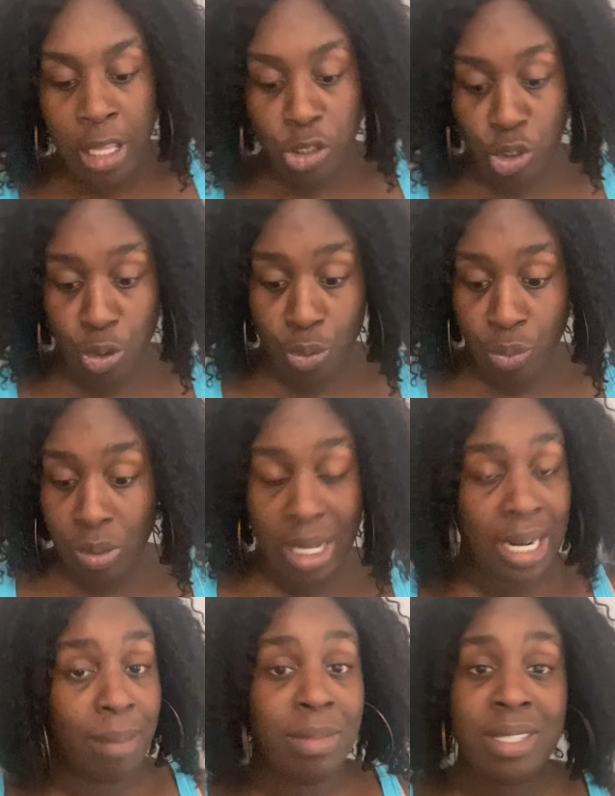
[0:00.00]
to, and
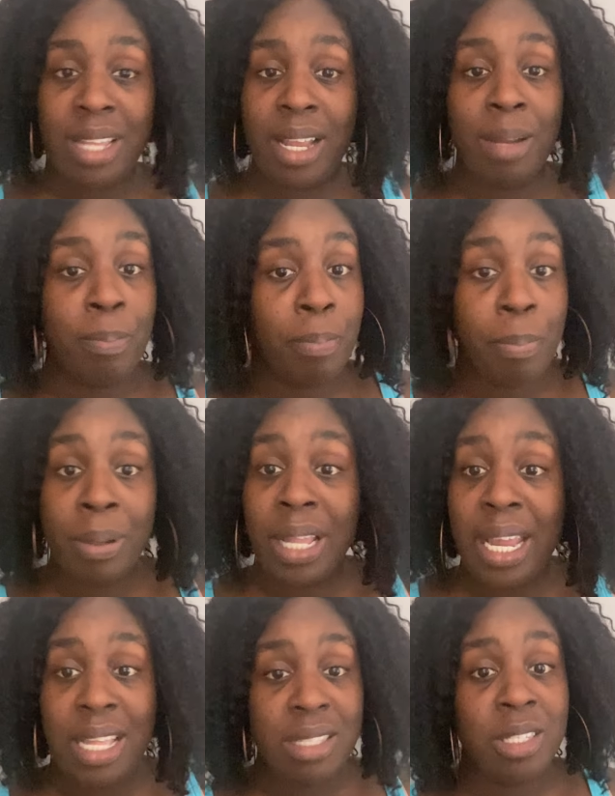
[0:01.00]
I'm gonna say
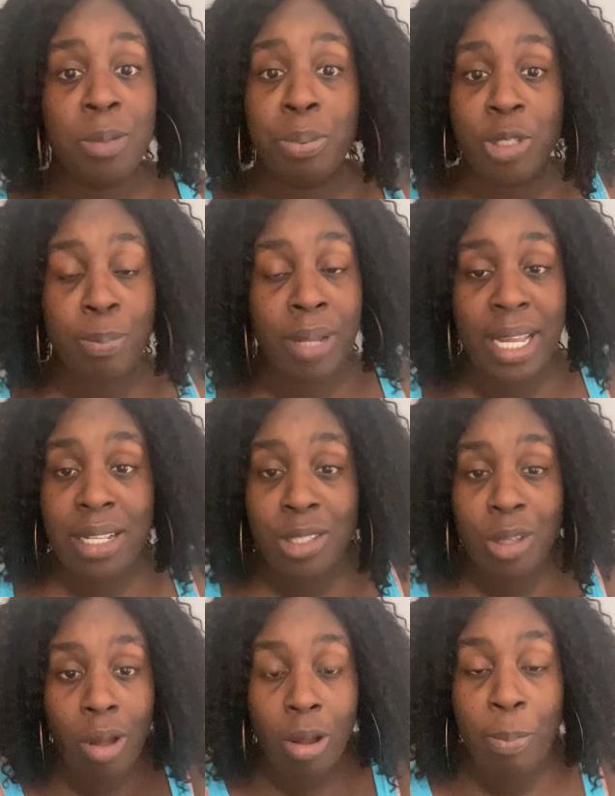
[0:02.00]
plain simples, plain
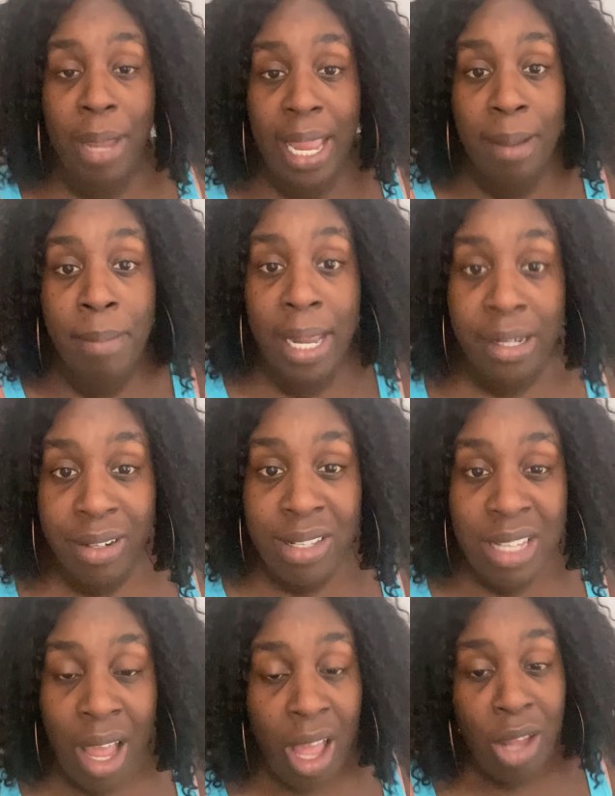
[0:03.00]
talk, bad manners.
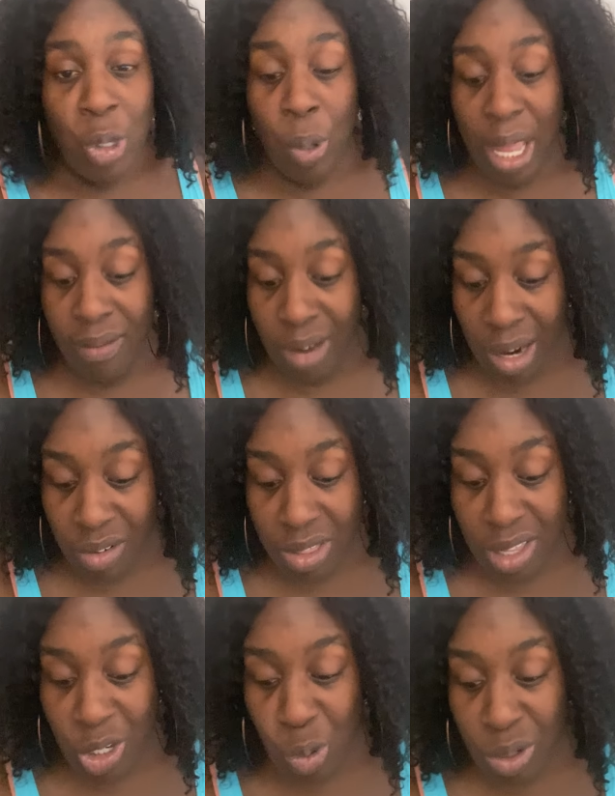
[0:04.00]
You have
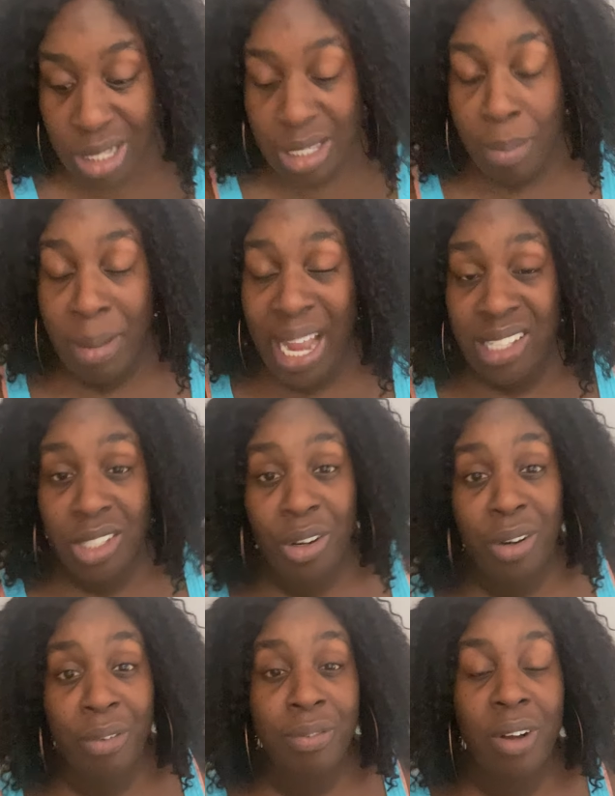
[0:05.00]
everything you need to massacre
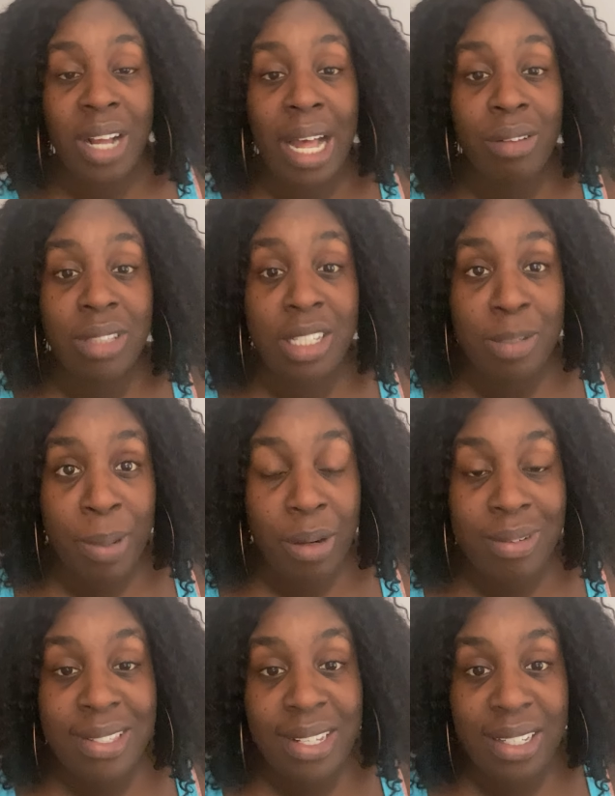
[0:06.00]
the fuck out this
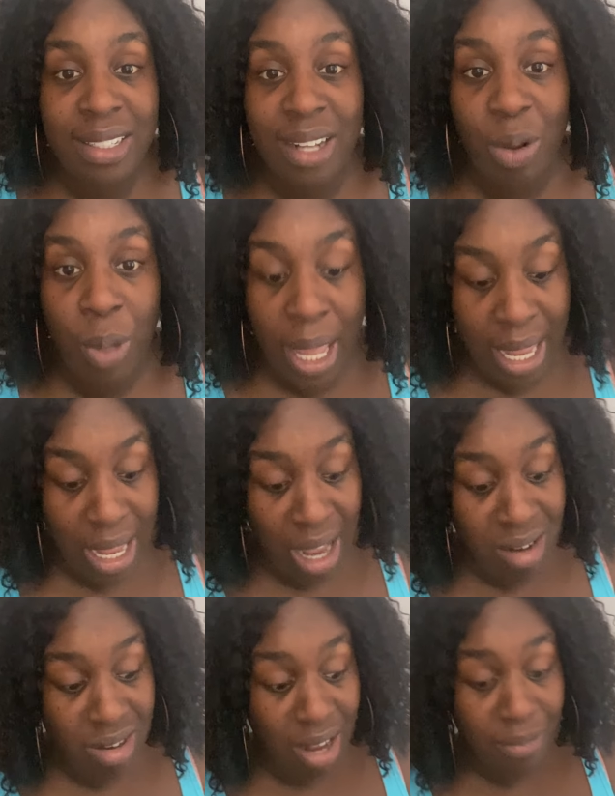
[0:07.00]
person, okay?
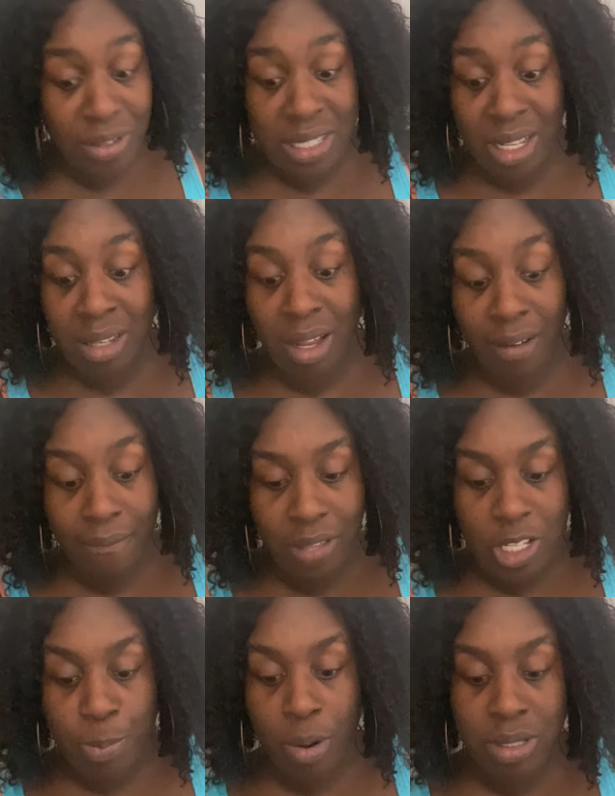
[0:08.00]
Enough is enough.
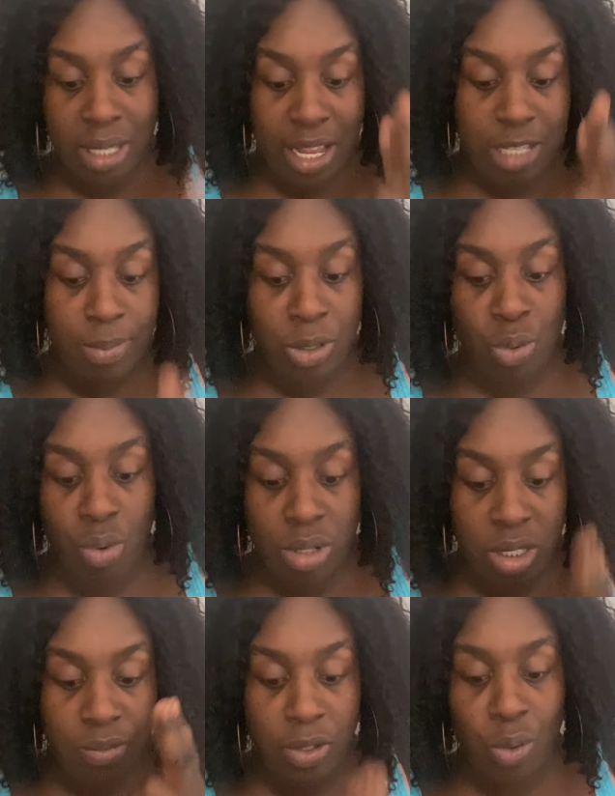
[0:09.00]
This person has been doing
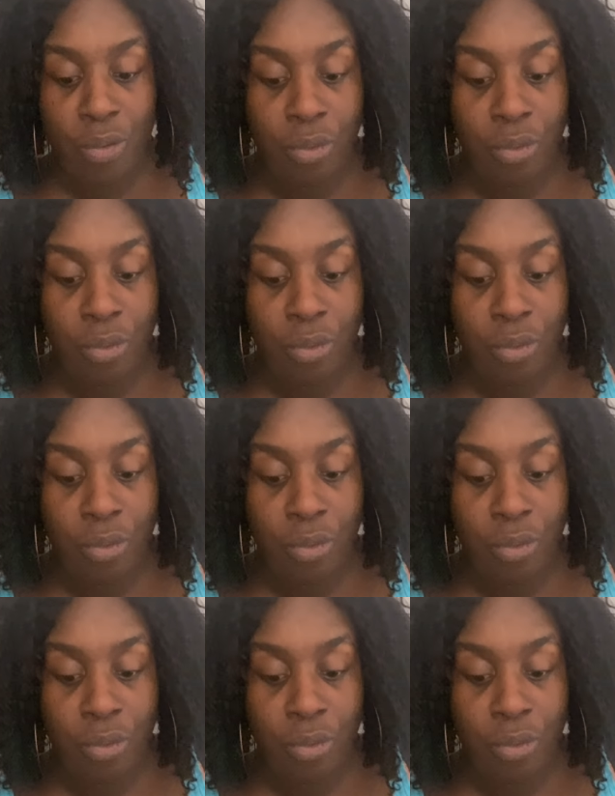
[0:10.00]
this for you